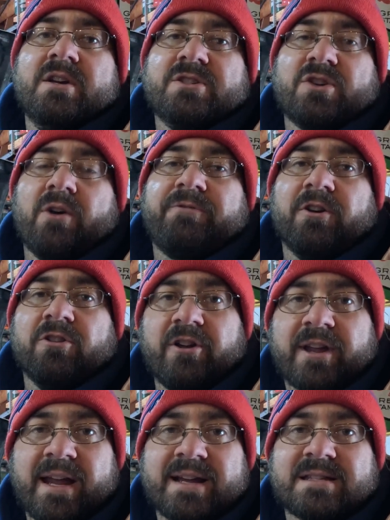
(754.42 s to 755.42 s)
So if you're
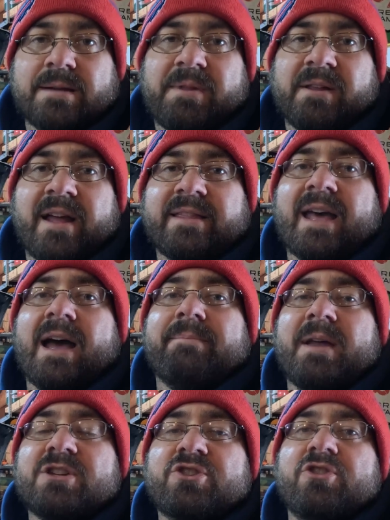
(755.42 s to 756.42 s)
looking at something like that,
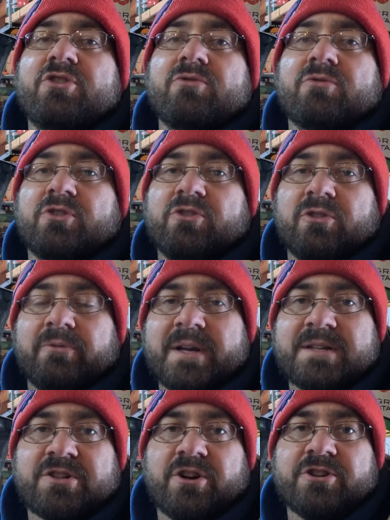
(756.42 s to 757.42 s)
make sure you do your
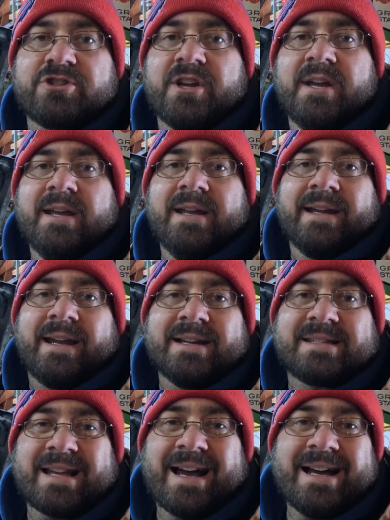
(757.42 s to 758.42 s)
research, Get
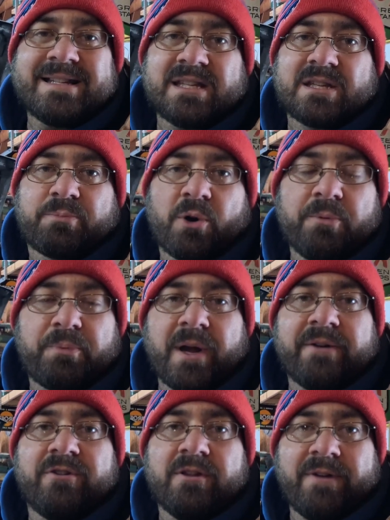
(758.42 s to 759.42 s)
a size that's
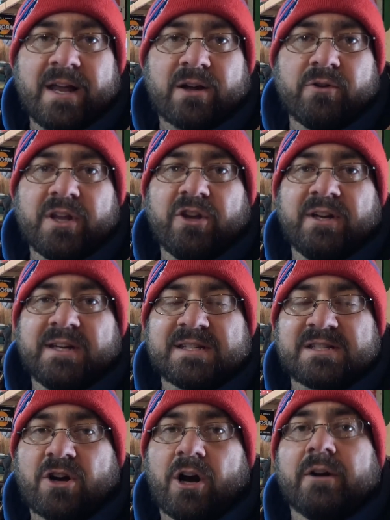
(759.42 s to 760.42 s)
appropriate for the vehicle that you need to
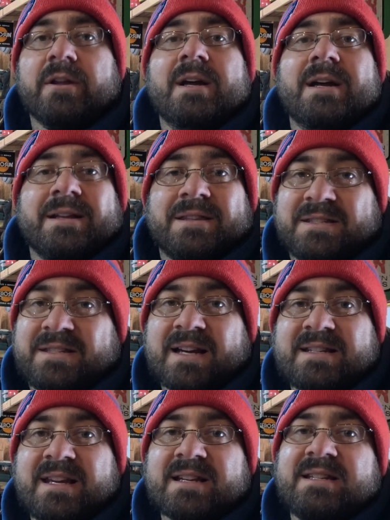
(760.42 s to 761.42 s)
start. The
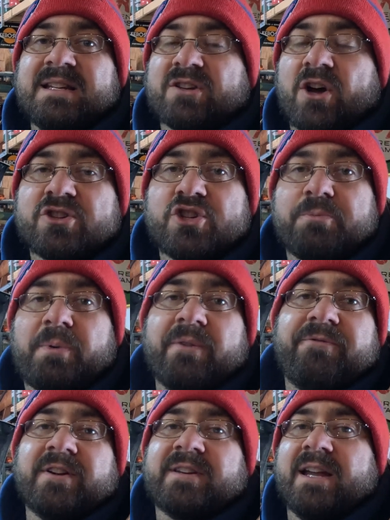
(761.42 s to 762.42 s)
660 is also
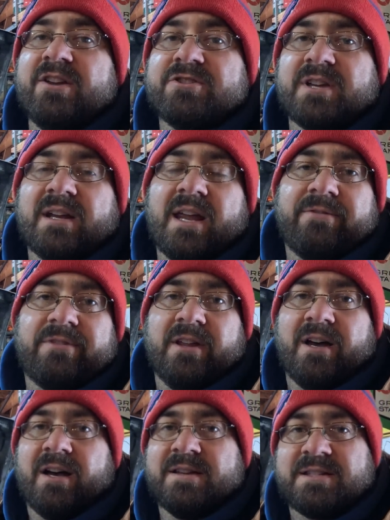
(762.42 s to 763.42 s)
perfect. I use it if
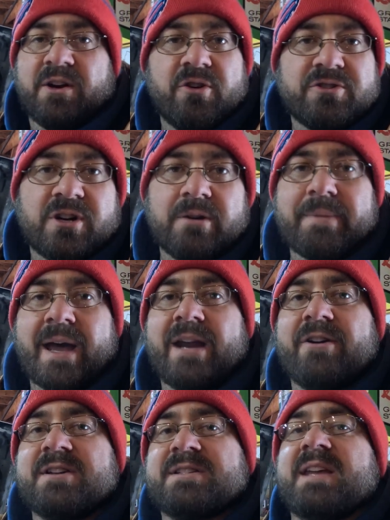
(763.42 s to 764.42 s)
the zero turn
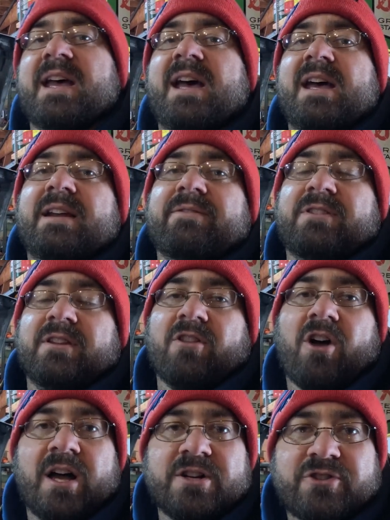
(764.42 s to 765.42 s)
battery is dead, if the
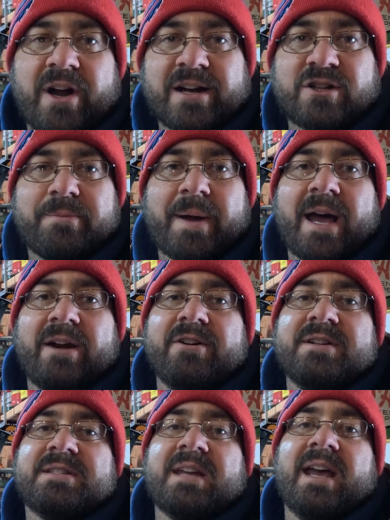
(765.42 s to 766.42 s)
lawn tractor
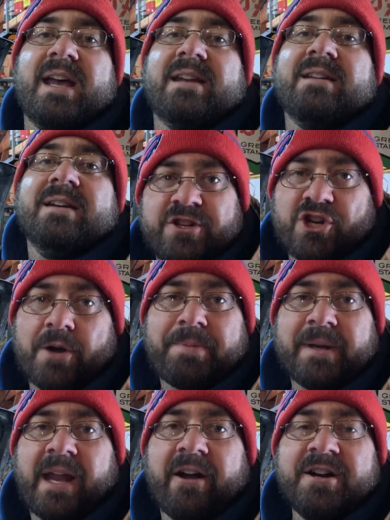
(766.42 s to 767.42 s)
battery is dead. The
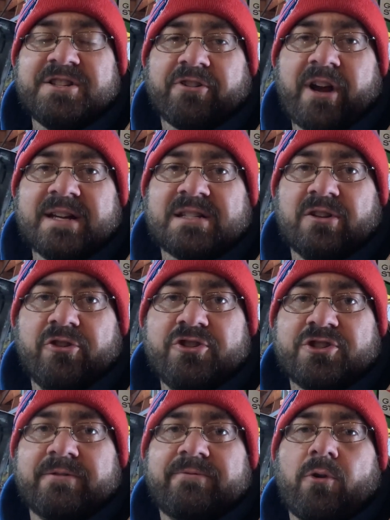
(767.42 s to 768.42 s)
Jump-N-Carry is a great
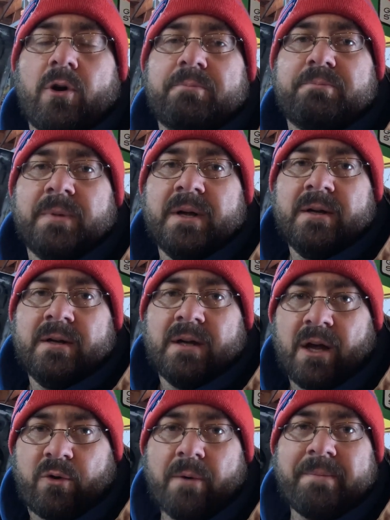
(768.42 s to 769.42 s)
solution for
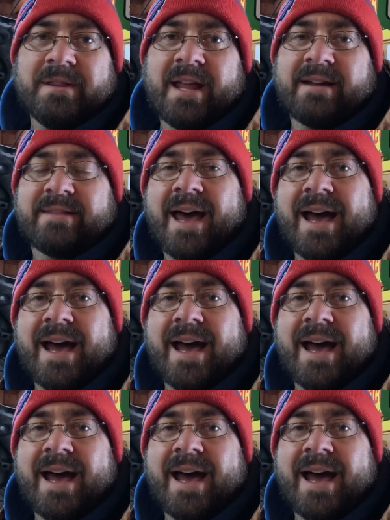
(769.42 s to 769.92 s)
equipment like